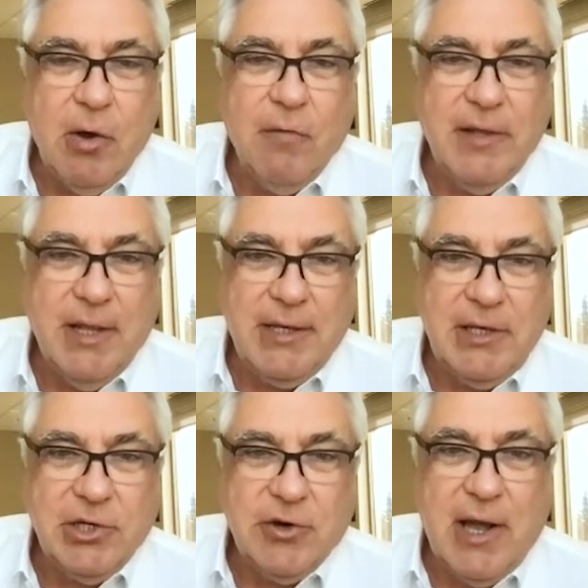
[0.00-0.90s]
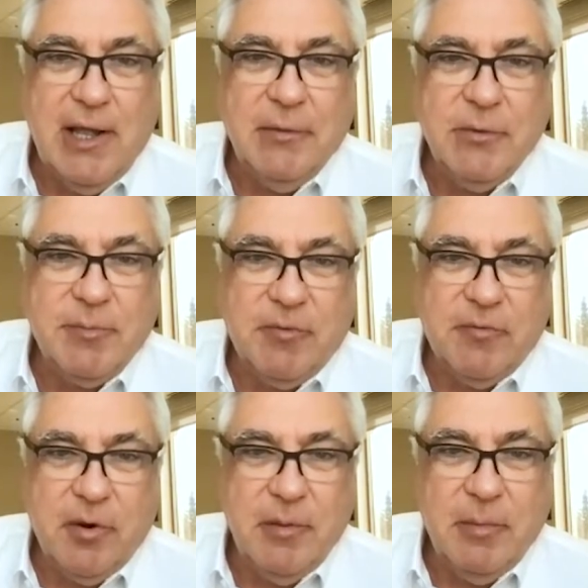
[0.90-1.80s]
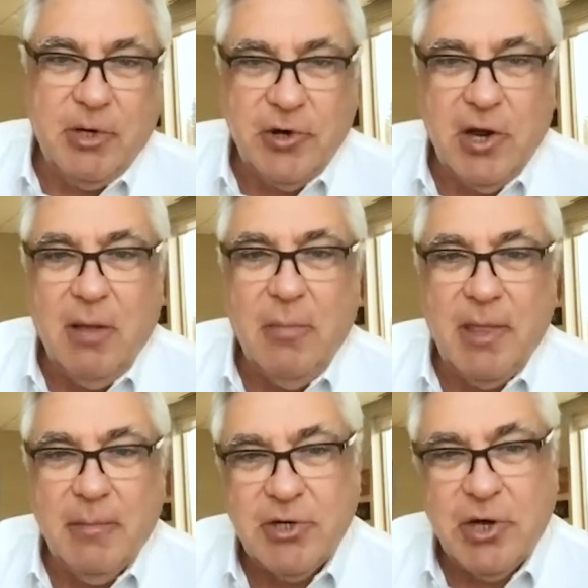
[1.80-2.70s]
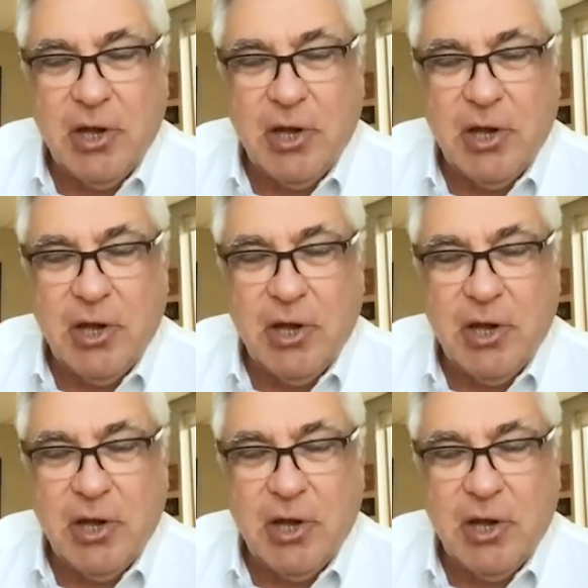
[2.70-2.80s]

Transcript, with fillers: COVID 19 trial that was performed in Montreal by the Montreal